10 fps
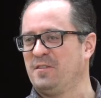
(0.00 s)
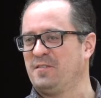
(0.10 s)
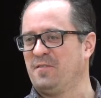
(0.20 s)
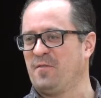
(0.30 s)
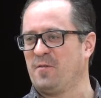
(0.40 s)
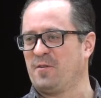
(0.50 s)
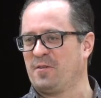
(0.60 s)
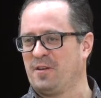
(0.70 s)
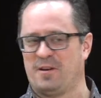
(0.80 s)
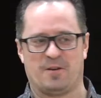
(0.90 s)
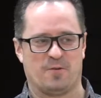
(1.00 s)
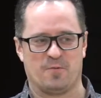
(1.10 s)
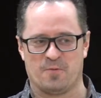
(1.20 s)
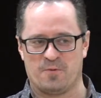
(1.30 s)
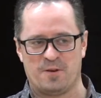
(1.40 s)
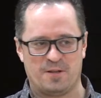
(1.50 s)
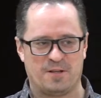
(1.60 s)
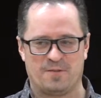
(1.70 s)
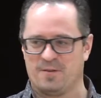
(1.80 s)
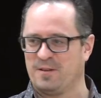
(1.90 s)
this if we were going to go
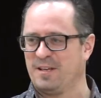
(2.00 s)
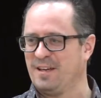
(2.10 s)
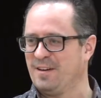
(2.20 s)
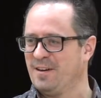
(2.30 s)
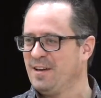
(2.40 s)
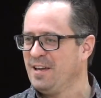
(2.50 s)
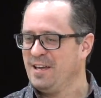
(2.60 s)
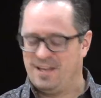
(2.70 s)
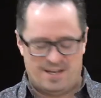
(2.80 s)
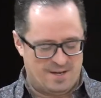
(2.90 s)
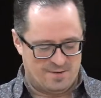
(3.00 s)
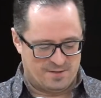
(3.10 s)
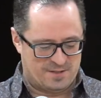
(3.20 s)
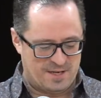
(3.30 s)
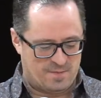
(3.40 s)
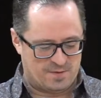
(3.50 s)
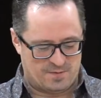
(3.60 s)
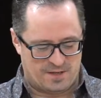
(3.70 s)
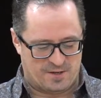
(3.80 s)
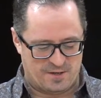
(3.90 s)
really, really, as deep
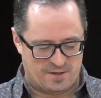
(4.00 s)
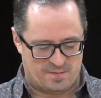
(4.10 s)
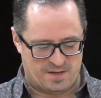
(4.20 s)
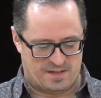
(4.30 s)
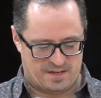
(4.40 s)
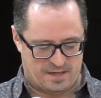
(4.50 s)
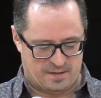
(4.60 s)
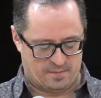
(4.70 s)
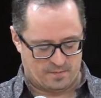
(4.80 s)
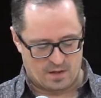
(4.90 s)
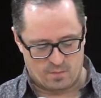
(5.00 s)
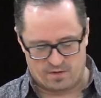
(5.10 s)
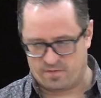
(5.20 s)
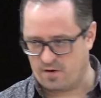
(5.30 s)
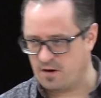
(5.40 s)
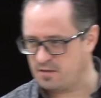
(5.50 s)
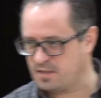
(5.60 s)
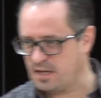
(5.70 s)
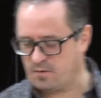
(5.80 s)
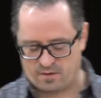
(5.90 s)
as we could. But for our
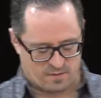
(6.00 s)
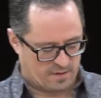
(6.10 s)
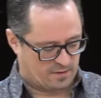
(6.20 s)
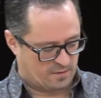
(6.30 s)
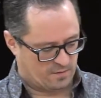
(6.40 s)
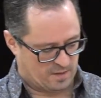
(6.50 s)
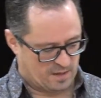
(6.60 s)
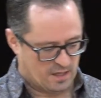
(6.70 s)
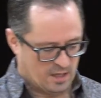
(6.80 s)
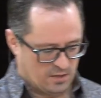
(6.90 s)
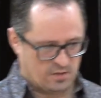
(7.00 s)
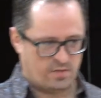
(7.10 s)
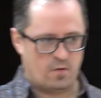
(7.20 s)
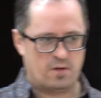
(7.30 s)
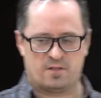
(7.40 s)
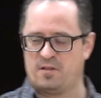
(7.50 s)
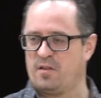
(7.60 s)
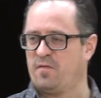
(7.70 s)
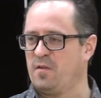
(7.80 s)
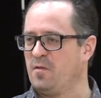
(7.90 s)
sake, we're going to just focus on a
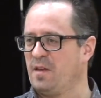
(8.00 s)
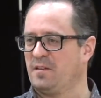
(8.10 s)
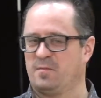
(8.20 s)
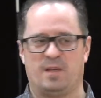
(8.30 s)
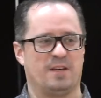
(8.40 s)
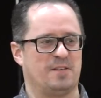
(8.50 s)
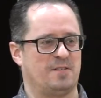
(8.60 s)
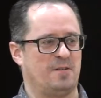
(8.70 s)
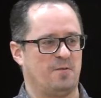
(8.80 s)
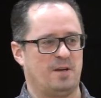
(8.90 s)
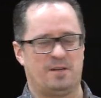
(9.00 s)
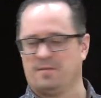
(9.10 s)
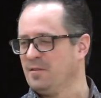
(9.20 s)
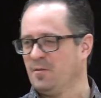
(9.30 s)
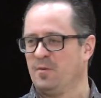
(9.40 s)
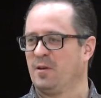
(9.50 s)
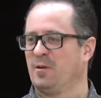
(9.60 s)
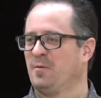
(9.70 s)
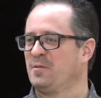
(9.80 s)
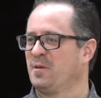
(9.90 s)
few things, because you know what? We
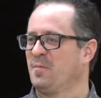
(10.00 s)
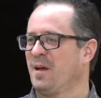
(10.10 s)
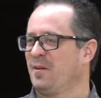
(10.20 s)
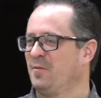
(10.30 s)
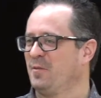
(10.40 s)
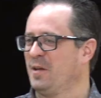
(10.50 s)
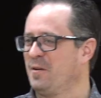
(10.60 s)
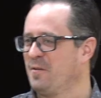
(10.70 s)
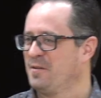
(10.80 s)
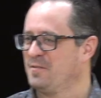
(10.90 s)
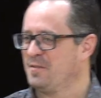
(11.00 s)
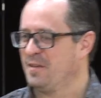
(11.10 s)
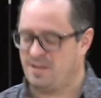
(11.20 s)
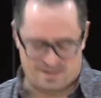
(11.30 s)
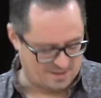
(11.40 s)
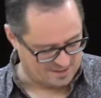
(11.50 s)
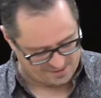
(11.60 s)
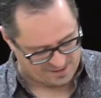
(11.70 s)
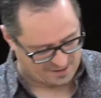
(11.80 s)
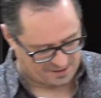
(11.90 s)
can always come back to it later as
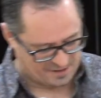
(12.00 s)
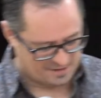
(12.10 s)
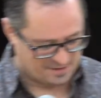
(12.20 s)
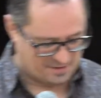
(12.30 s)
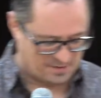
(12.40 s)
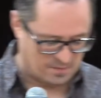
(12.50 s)
God leads us.